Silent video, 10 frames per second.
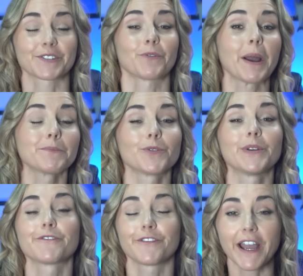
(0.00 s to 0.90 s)
so I'm doing
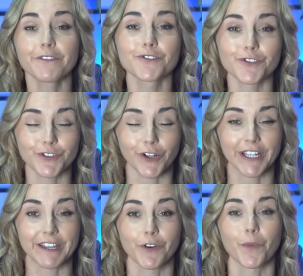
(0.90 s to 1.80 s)
a $500
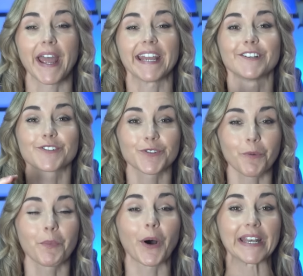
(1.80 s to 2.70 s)
giveaway at
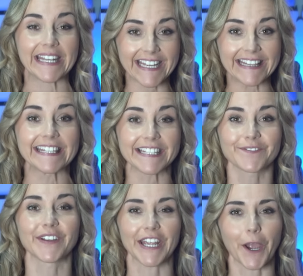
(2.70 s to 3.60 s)
some point in this
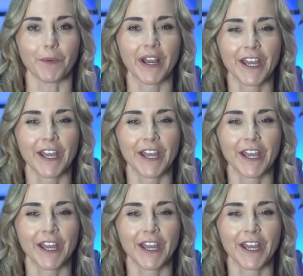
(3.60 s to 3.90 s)
video.